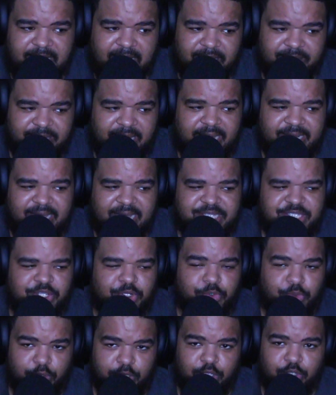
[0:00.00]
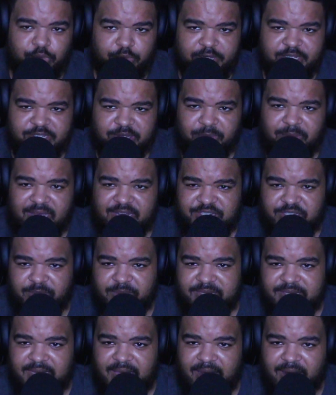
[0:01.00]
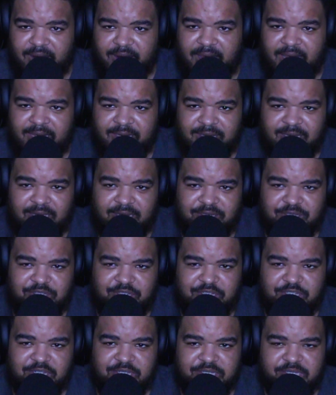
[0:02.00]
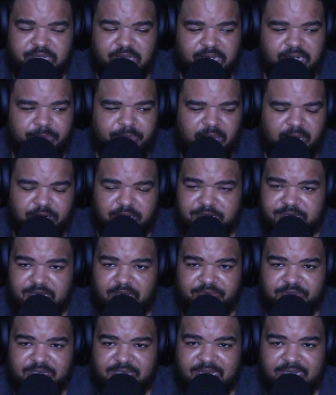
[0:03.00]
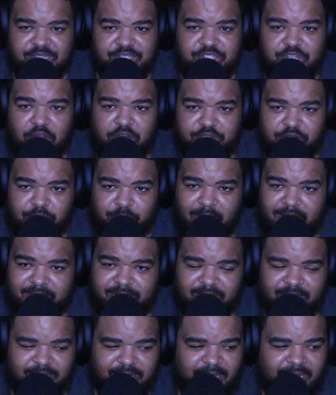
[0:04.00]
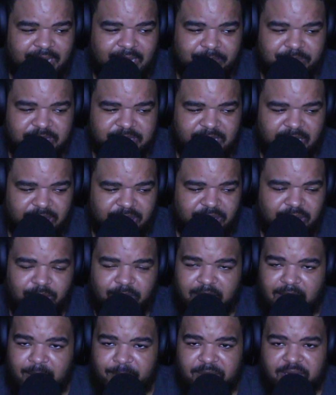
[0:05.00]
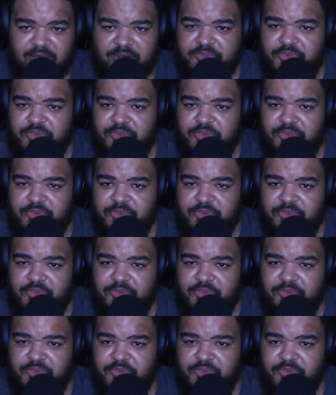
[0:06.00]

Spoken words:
That's the real reason why she was there. And then she just took it upon herself to then start directing. And I'm just like, you know what?